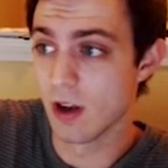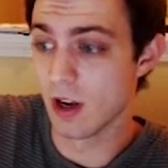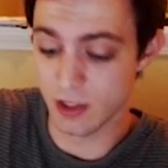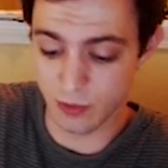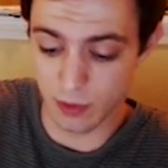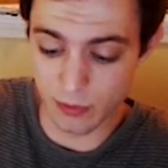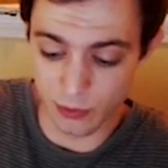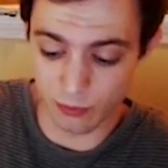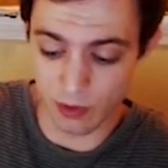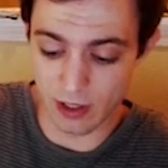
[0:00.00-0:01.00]
Uh, that's what I'm doing
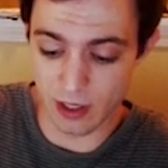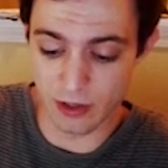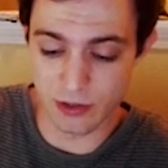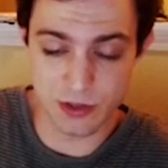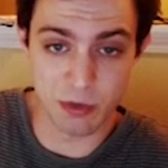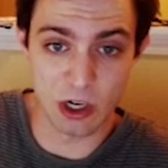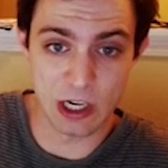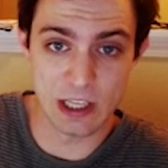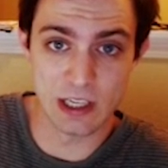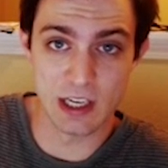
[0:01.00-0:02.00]
right now. You just plug it
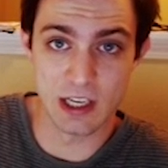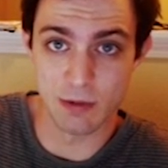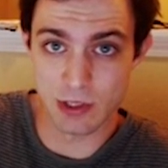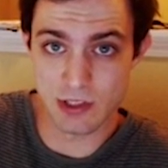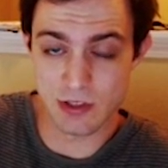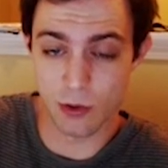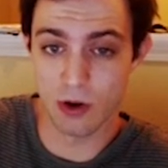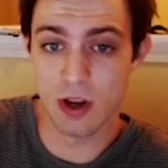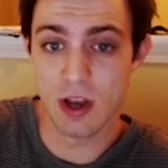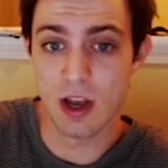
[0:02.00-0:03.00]
in and hit
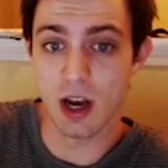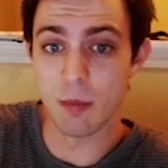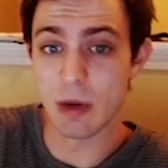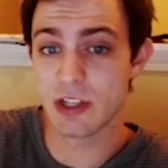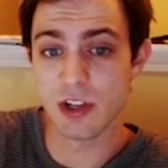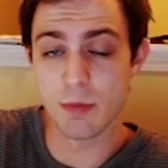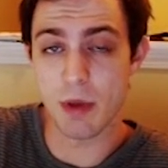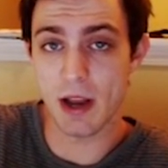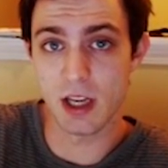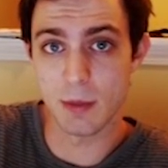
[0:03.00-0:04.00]
restore. Uh, make sure you
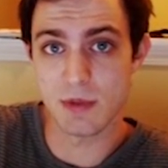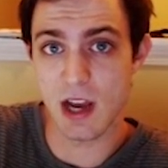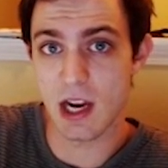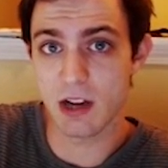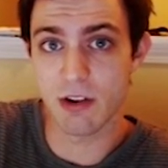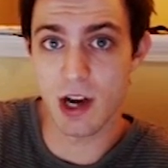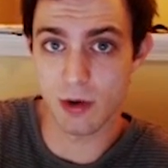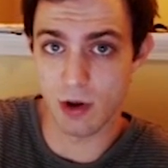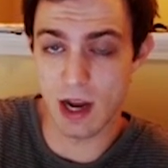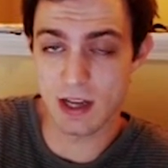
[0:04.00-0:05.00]
back it up to iCloud
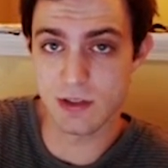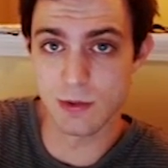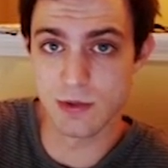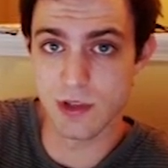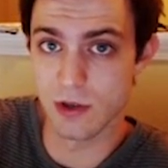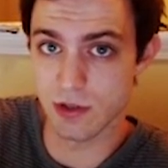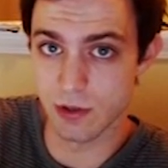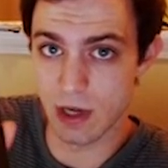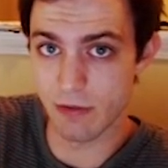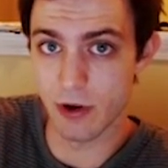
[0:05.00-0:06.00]
or iTunes though, so you
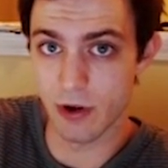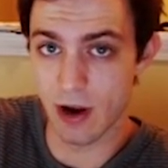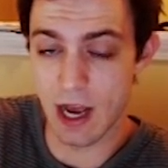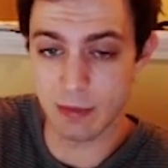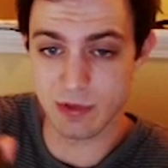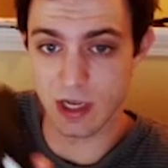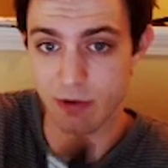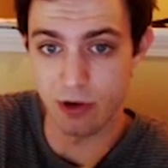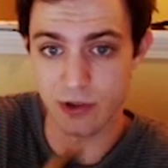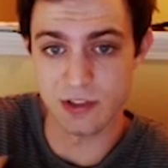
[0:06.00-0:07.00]
have all your apps and have
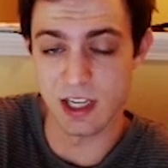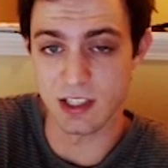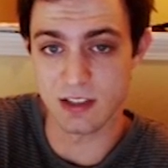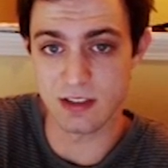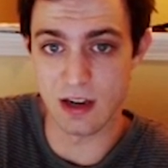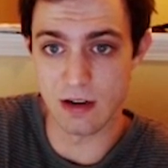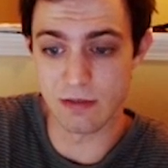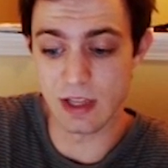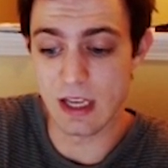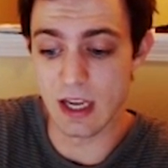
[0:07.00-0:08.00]
all your settings saved.
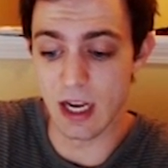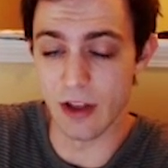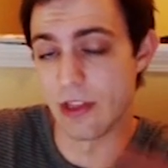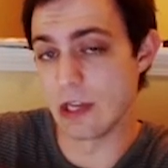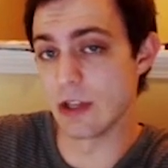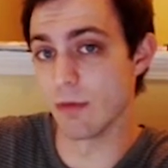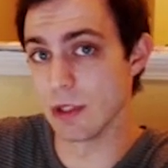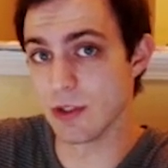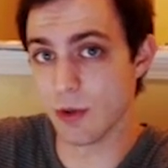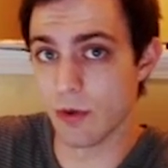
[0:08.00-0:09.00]
Uh, and then you can
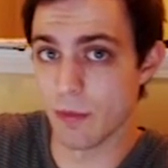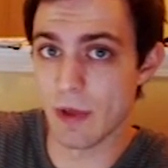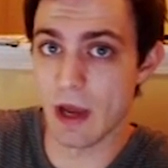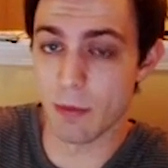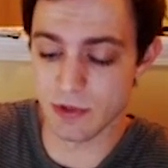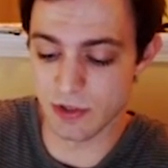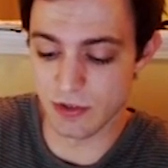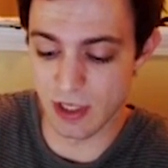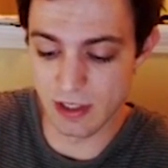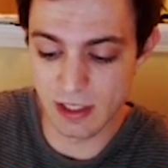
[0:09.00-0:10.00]
restore from that once you're
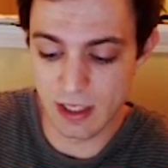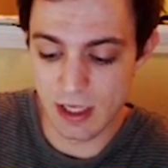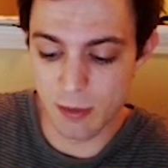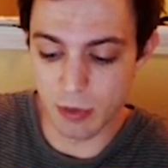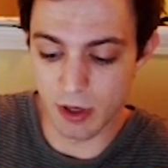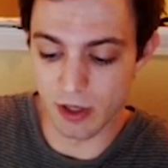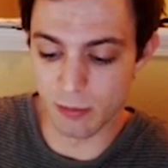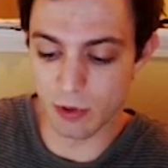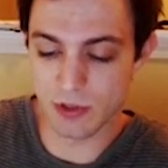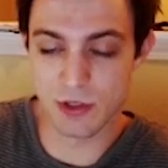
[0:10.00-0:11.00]
done. But
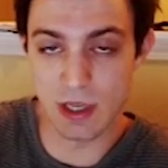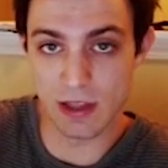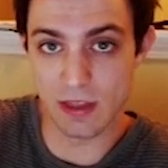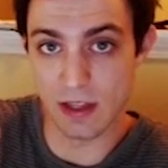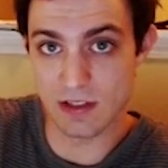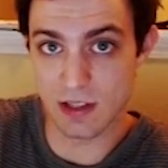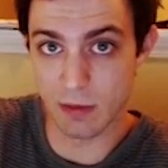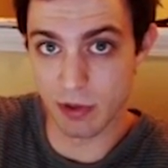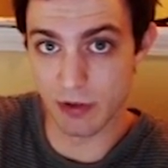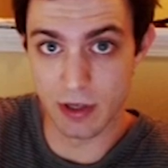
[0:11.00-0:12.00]
once you get this
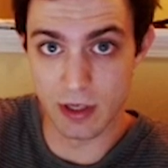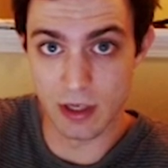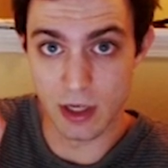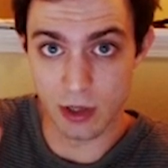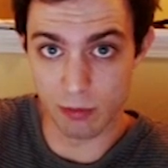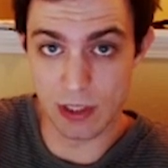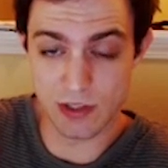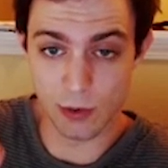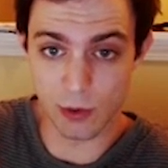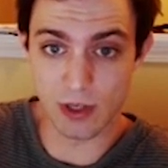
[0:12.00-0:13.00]
completely
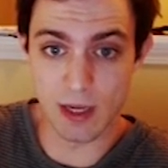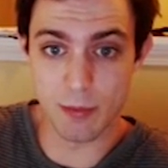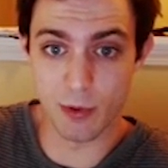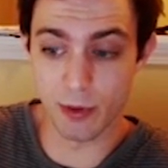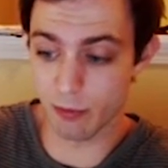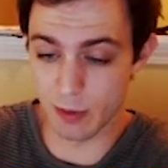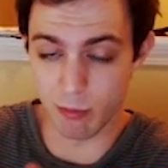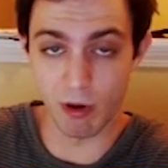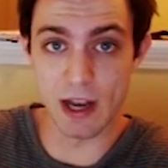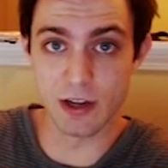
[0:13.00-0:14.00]
restored to eight point three,
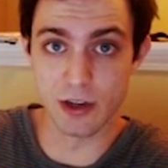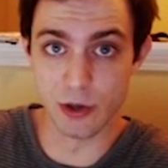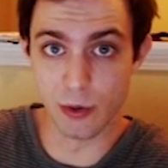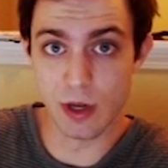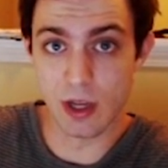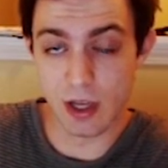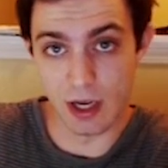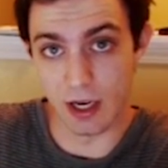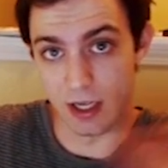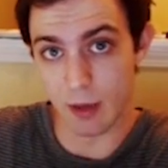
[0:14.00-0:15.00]
brand new,
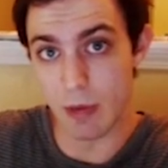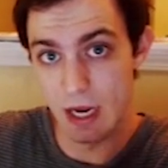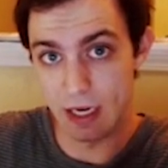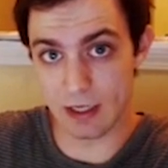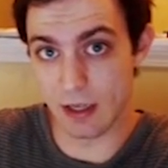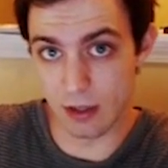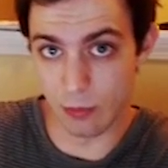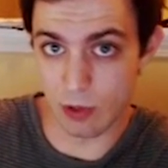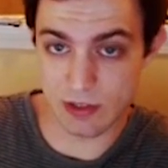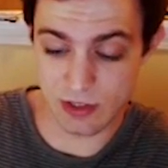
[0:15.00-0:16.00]
uh, come back and
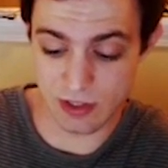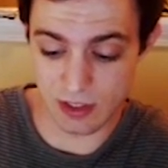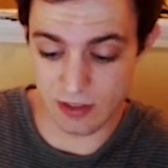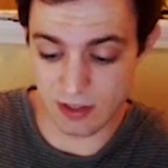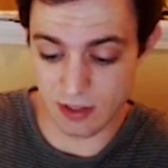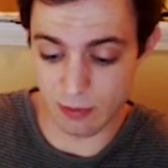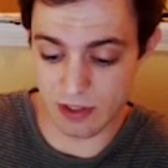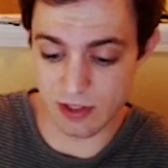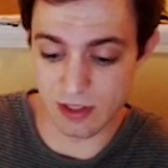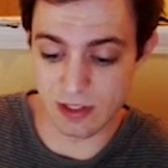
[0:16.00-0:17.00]
watch and continue
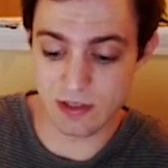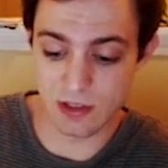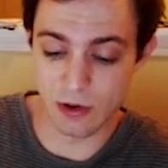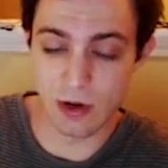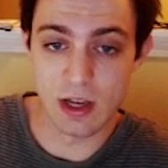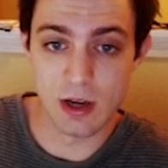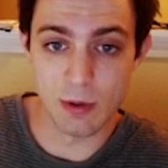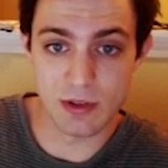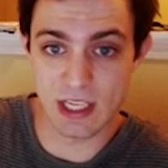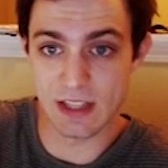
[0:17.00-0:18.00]
watching this. So
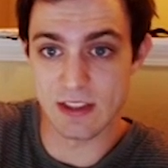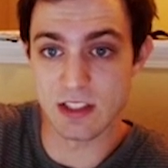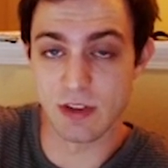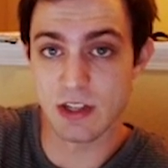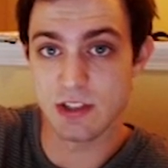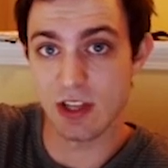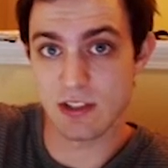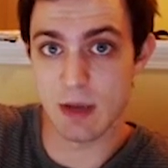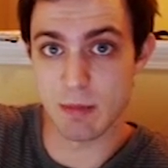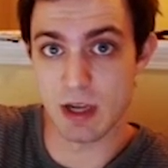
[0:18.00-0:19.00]
once I get this finished, I'll
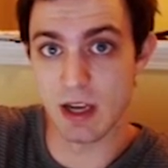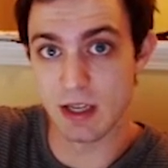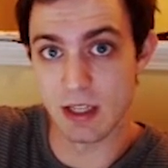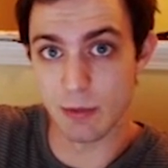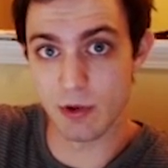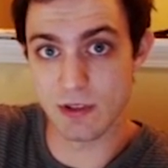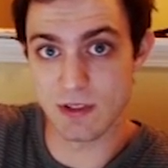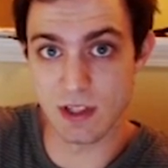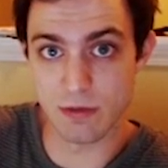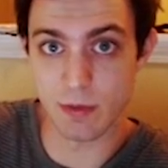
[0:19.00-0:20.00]
skip ahead and we'll
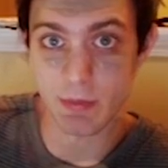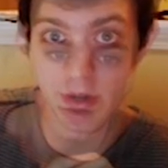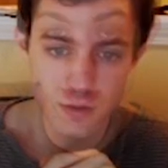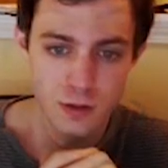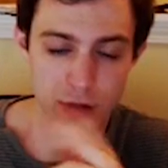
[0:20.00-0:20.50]
continue from there.